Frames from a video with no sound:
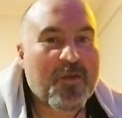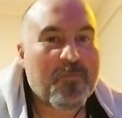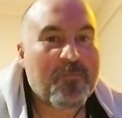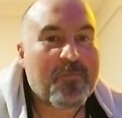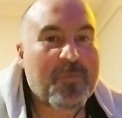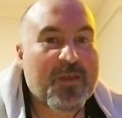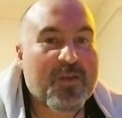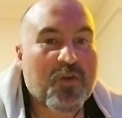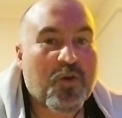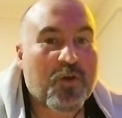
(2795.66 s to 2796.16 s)

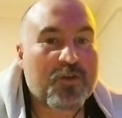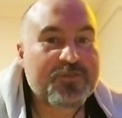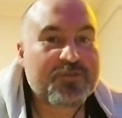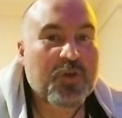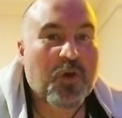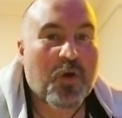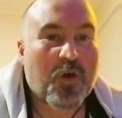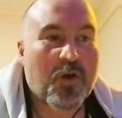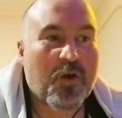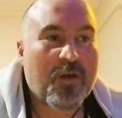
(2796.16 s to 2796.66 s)
because
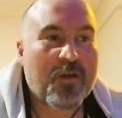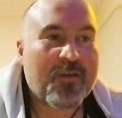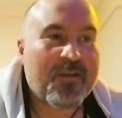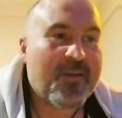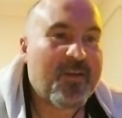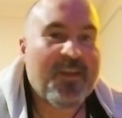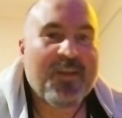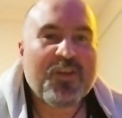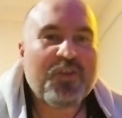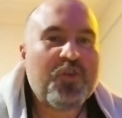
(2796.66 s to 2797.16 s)

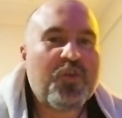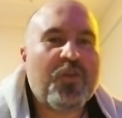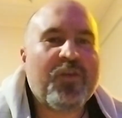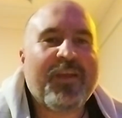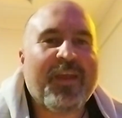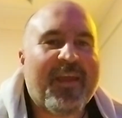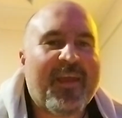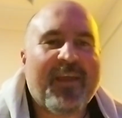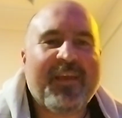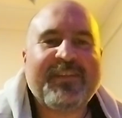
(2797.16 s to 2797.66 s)
you
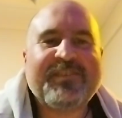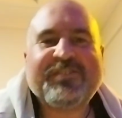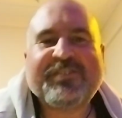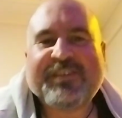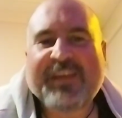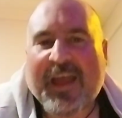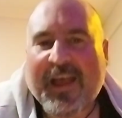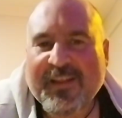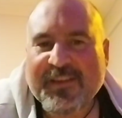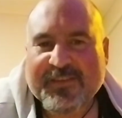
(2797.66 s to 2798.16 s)
get
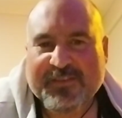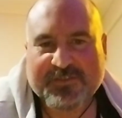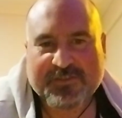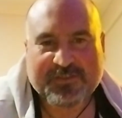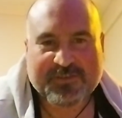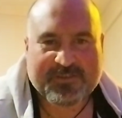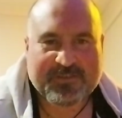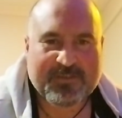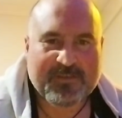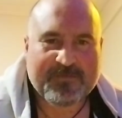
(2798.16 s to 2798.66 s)

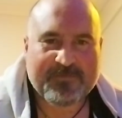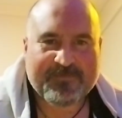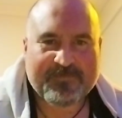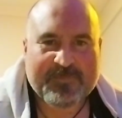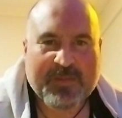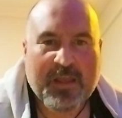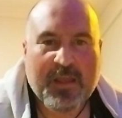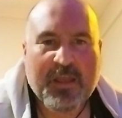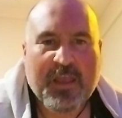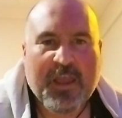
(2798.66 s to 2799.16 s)
challenged
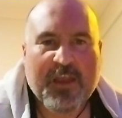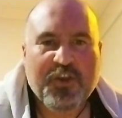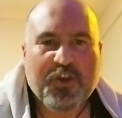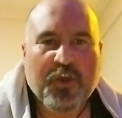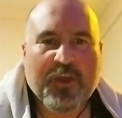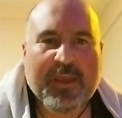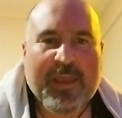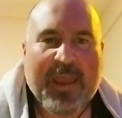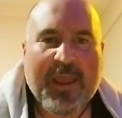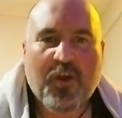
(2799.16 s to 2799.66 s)
and you
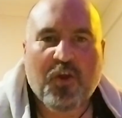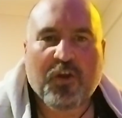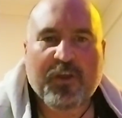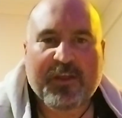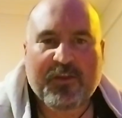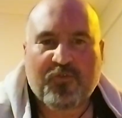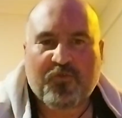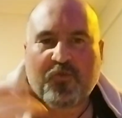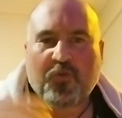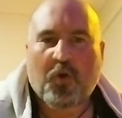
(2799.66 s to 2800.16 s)
cannot
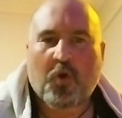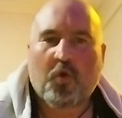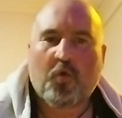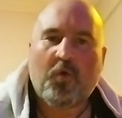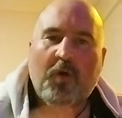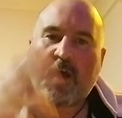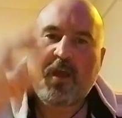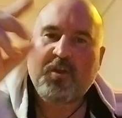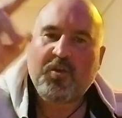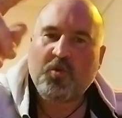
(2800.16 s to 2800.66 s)
control
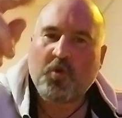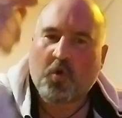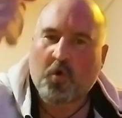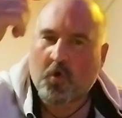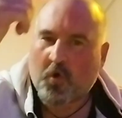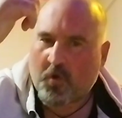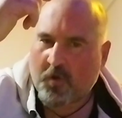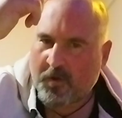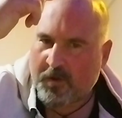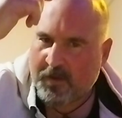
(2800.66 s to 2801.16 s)

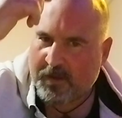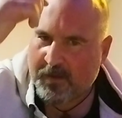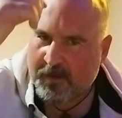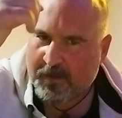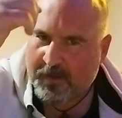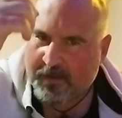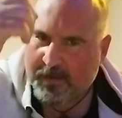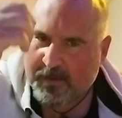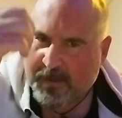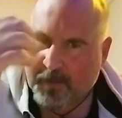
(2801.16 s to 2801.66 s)
your
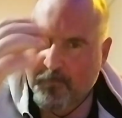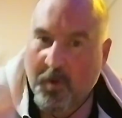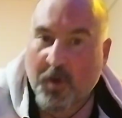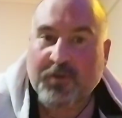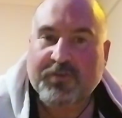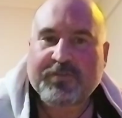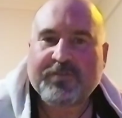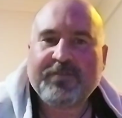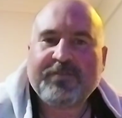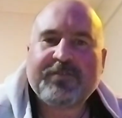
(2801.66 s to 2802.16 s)

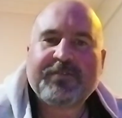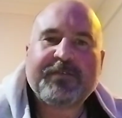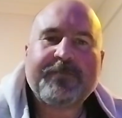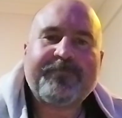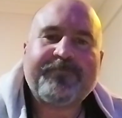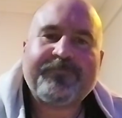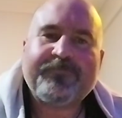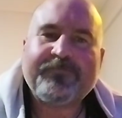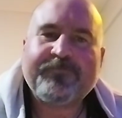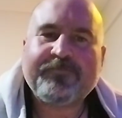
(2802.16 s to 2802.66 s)
emotions,
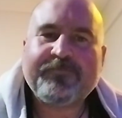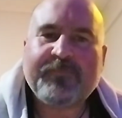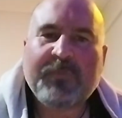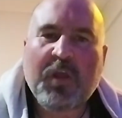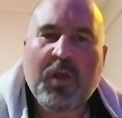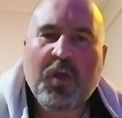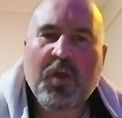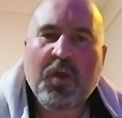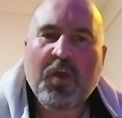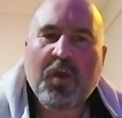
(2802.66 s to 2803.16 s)

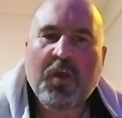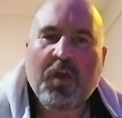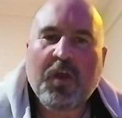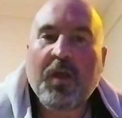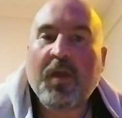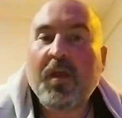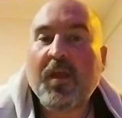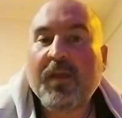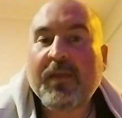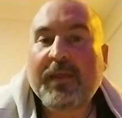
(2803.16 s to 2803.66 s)

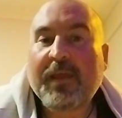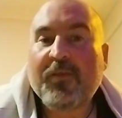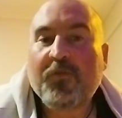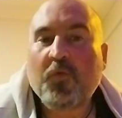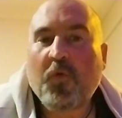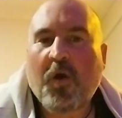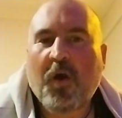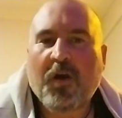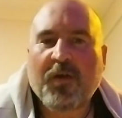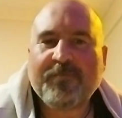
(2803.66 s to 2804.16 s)
guess
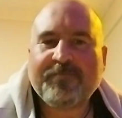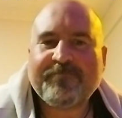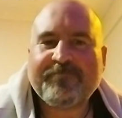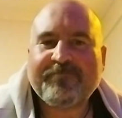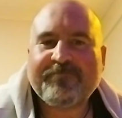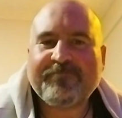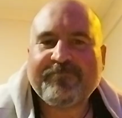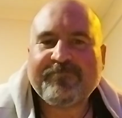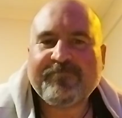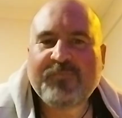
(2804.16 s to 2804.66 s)
what?
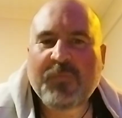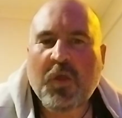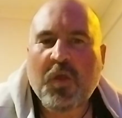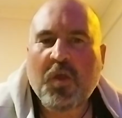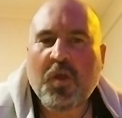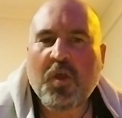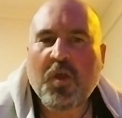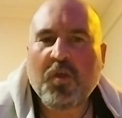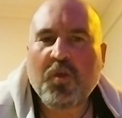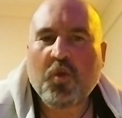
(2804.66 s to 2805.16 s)

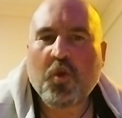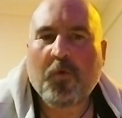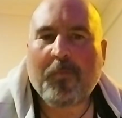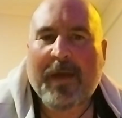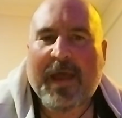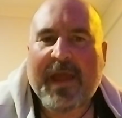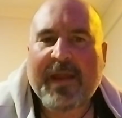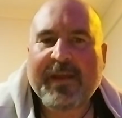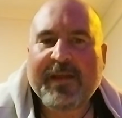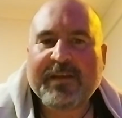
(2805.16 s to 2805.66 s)
Your
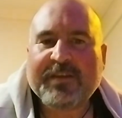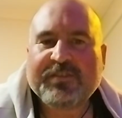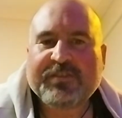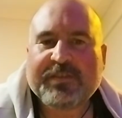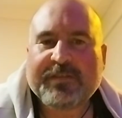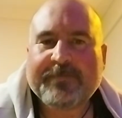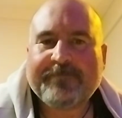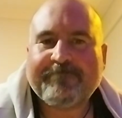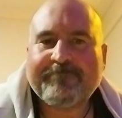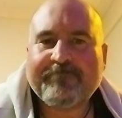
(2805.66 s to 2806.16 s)
bad
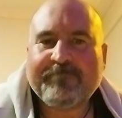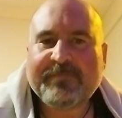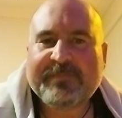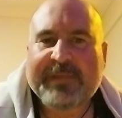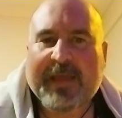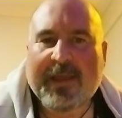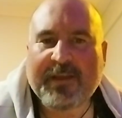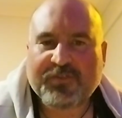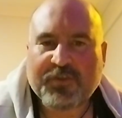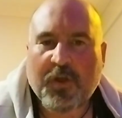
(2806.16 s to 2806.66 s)
energy
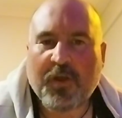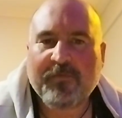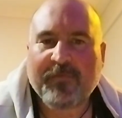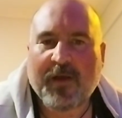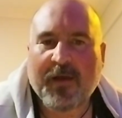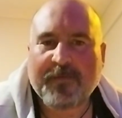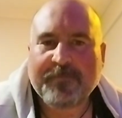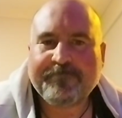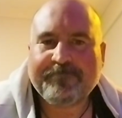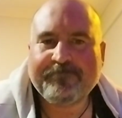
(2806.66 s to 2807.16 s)
takes over